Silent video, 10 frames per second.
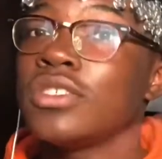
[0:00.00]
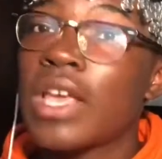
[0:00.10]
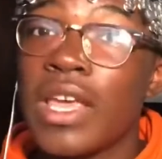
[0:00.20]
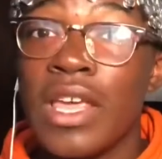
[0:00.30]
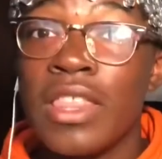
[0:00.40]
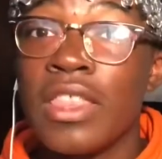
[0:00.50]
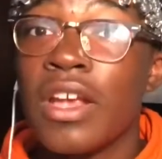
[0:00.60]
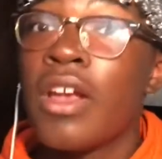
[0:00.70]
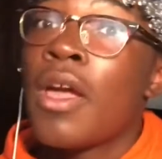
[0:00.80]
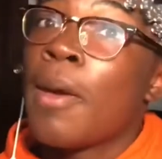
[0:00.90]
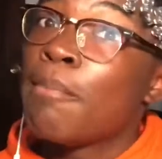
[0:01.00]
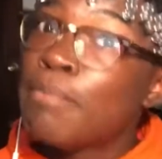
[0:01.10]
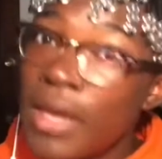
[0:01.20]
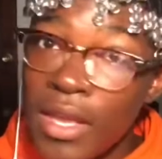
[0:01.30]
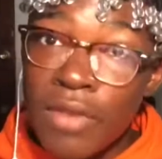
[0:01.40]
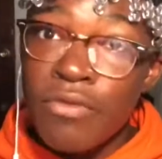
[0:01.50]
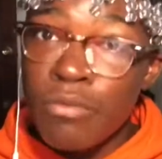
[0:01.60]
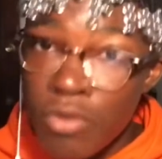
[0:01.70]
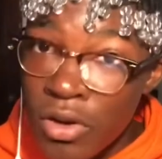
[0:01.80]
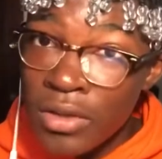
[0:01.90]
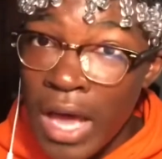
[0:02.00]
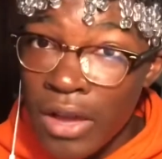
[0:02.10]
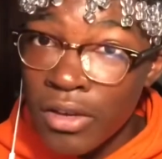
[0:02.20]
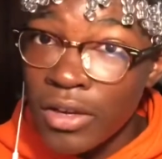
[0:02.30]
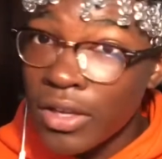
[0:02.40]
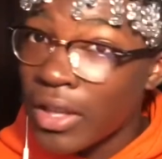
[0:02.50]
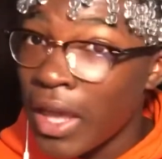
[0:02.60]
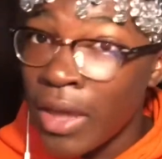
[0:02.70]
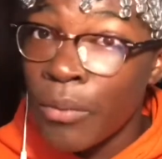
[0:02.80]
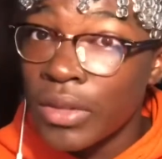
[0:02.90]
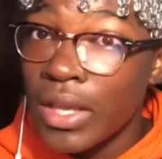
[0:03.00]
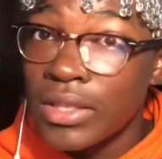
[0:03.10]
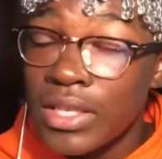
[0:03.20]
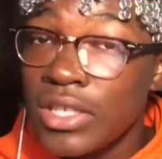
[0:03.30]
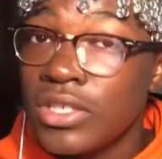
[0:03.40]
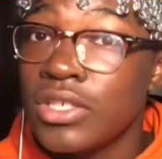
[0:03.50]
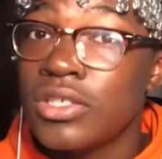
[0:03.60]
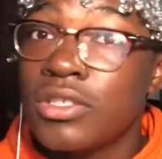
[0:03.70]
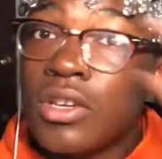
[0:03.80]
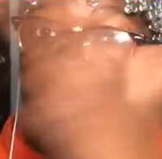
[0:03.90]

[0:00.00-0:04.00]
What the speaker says: They in there being even more louder because they ain't with their teachers.